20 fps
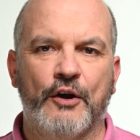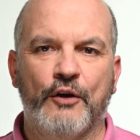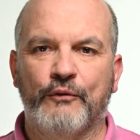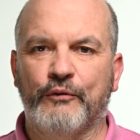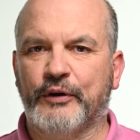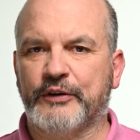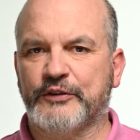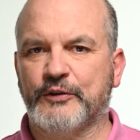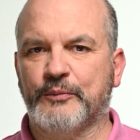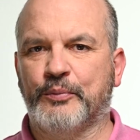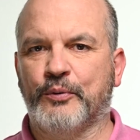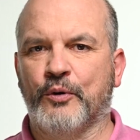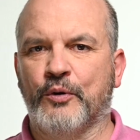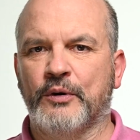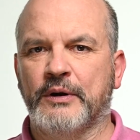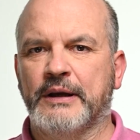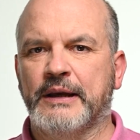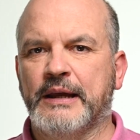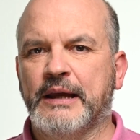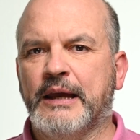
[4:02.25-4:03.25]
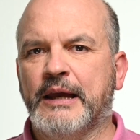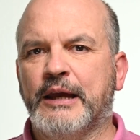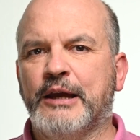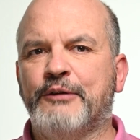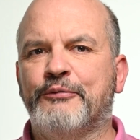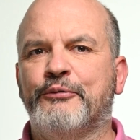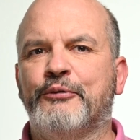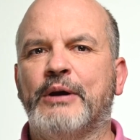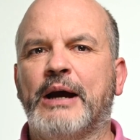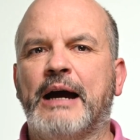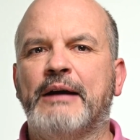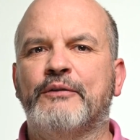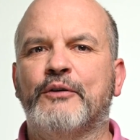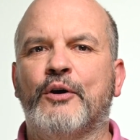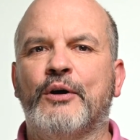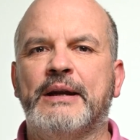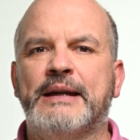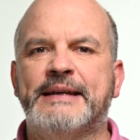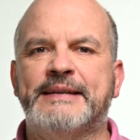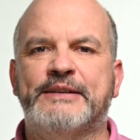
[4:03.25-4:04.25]
For example, if we have
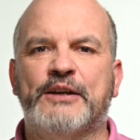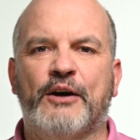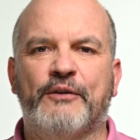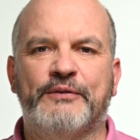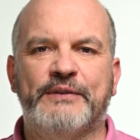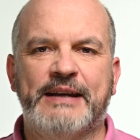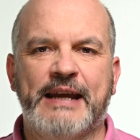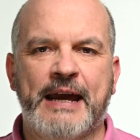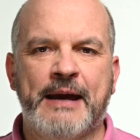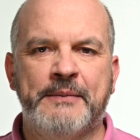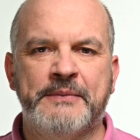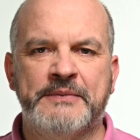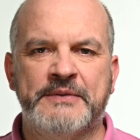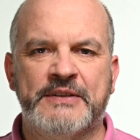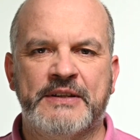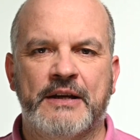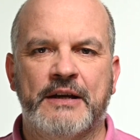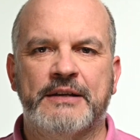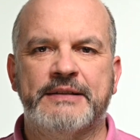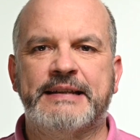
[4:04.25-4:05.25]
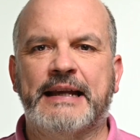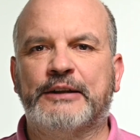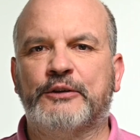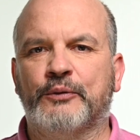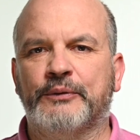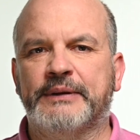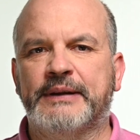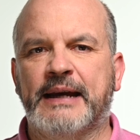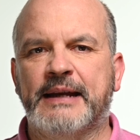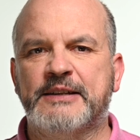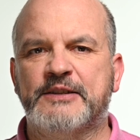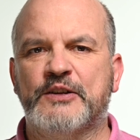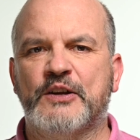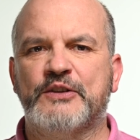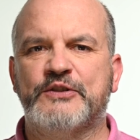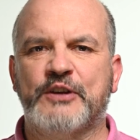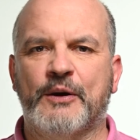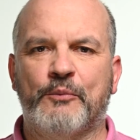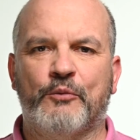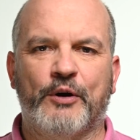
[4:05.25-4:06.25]
a list of names that contains
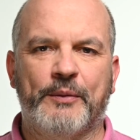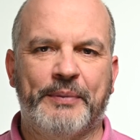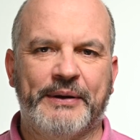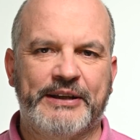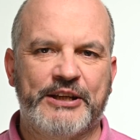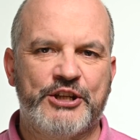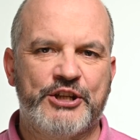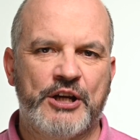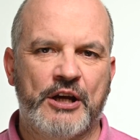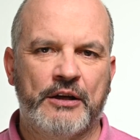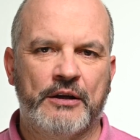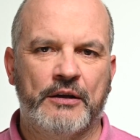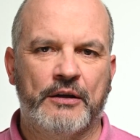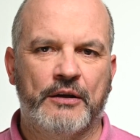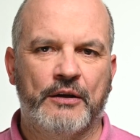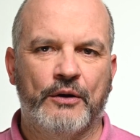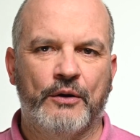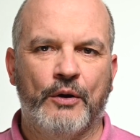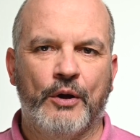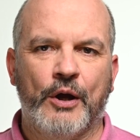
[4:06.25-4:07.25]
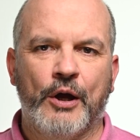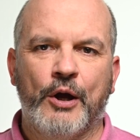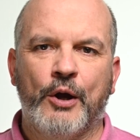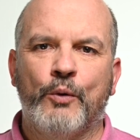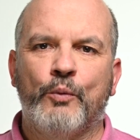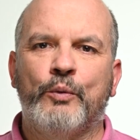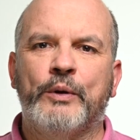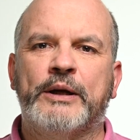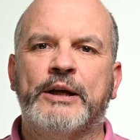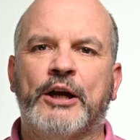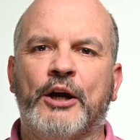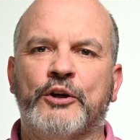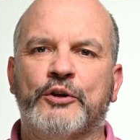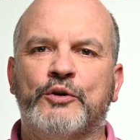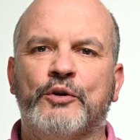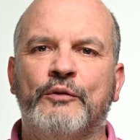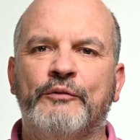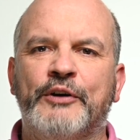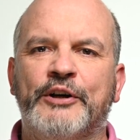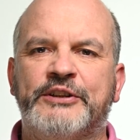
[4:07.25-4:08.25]
some repetition, we can
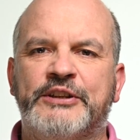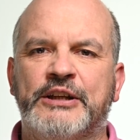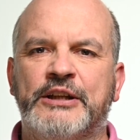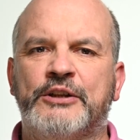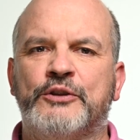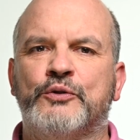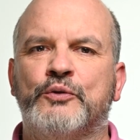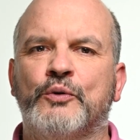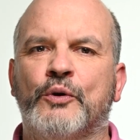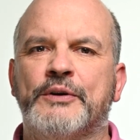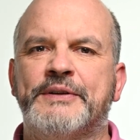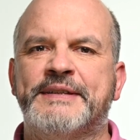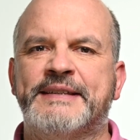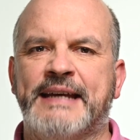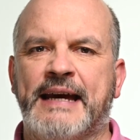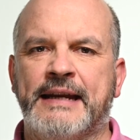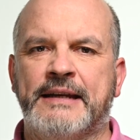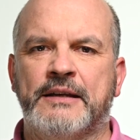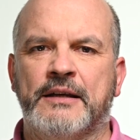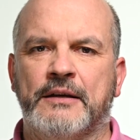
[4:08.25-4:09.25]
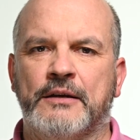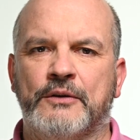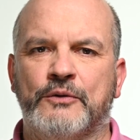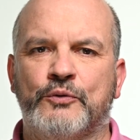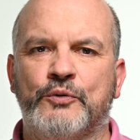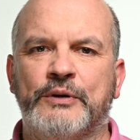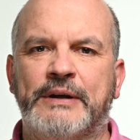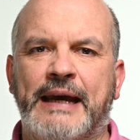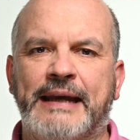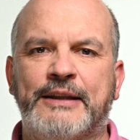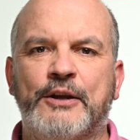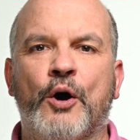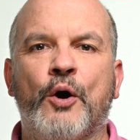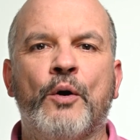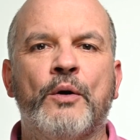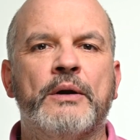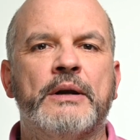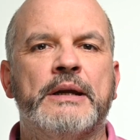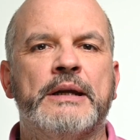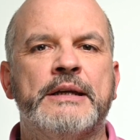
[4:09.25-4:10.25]
convert it to a set to get
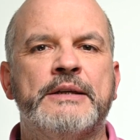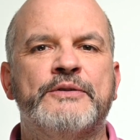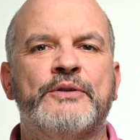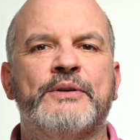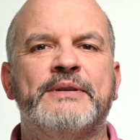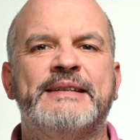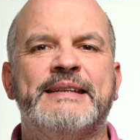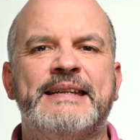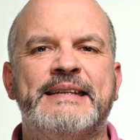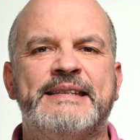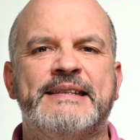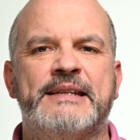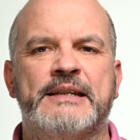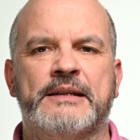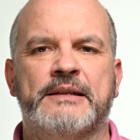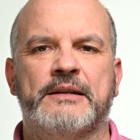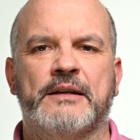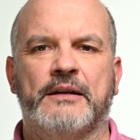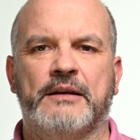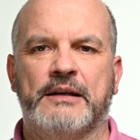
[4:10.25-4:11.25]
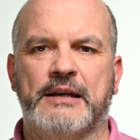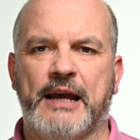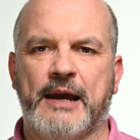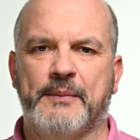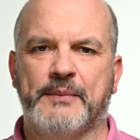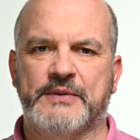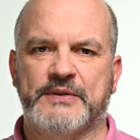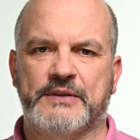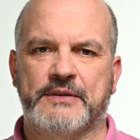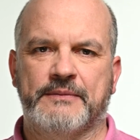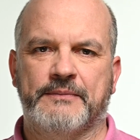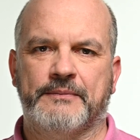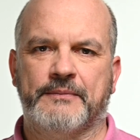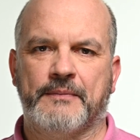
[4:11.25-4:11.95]
only the distinct names.